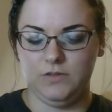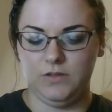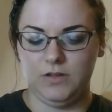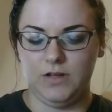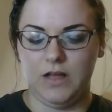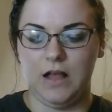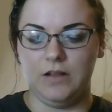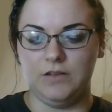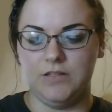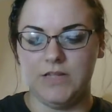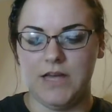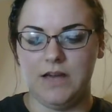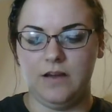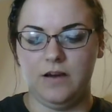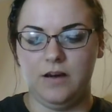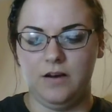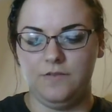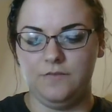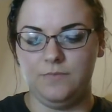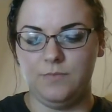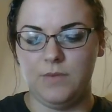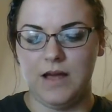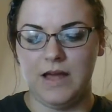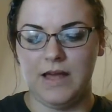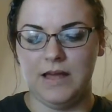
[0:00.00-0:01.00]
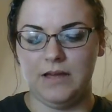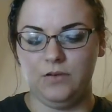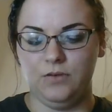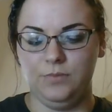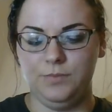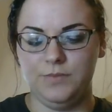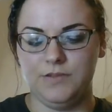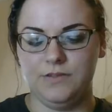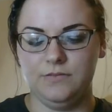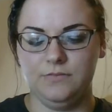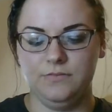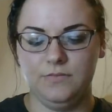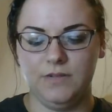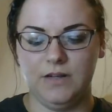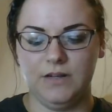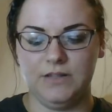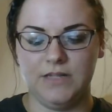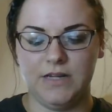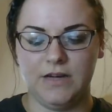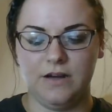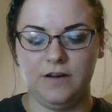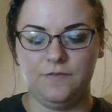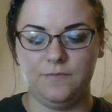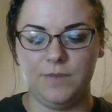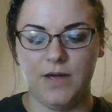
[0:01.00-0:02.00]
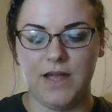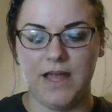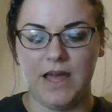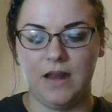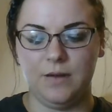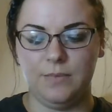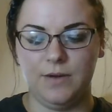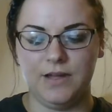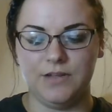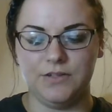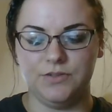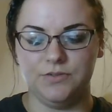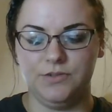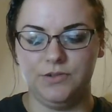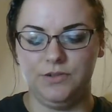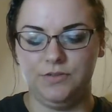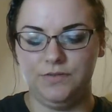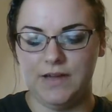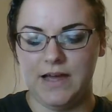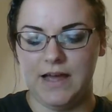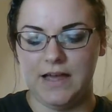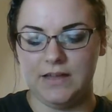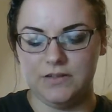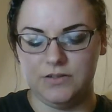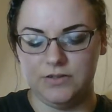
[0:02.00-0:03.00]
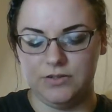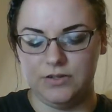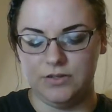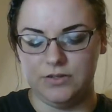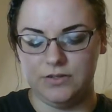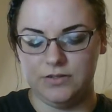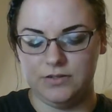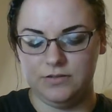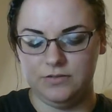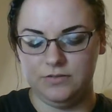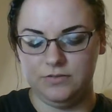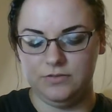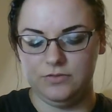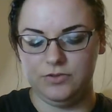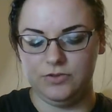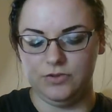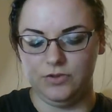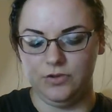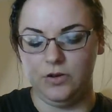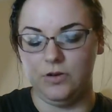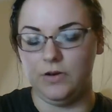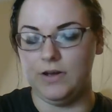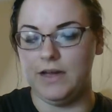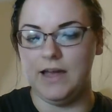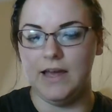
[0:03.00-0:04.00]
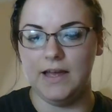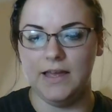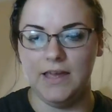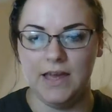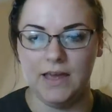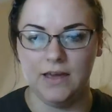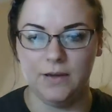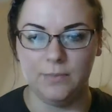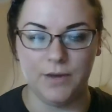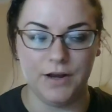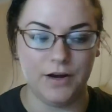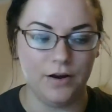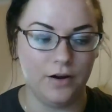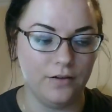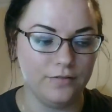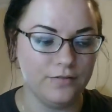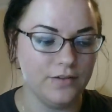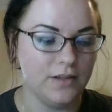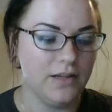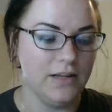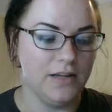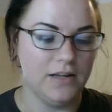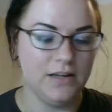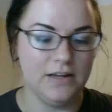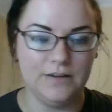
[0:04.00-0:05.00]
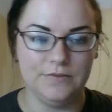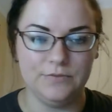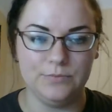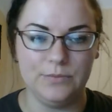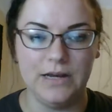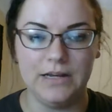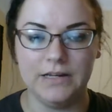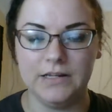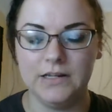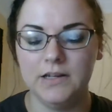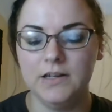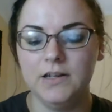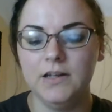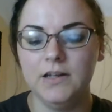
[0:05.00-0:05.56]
I'll take off my atomizer real fast and just show... Okay, I can't get mine off. Never mind.